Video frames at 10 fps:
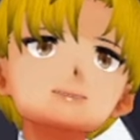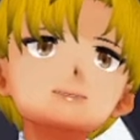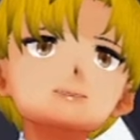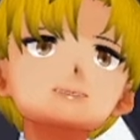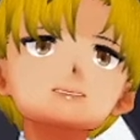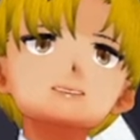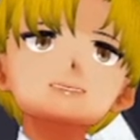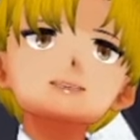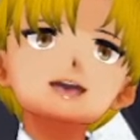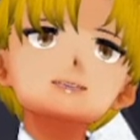But she doesn't
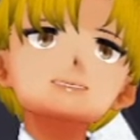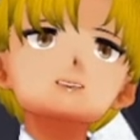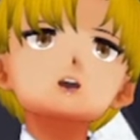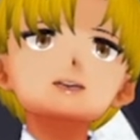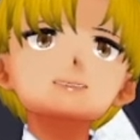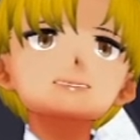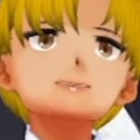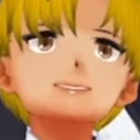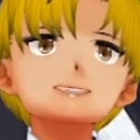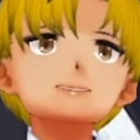actually want to be
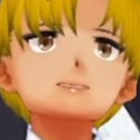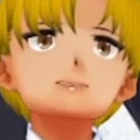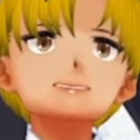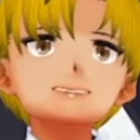friends with me.